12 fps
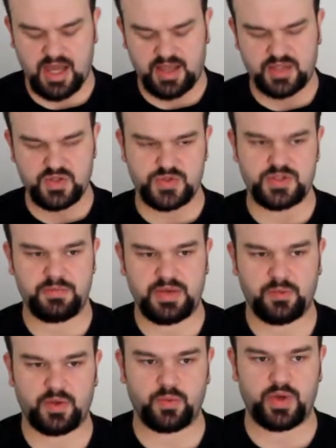There's also
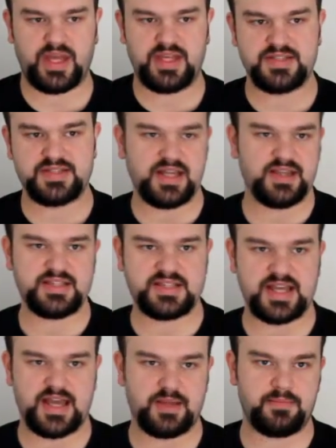been one where he's done the
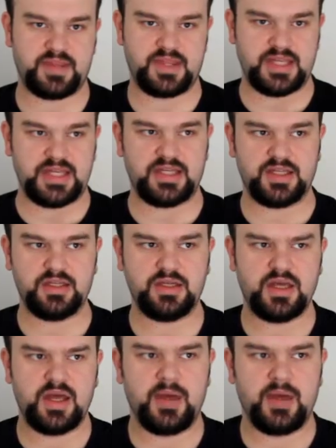same thing,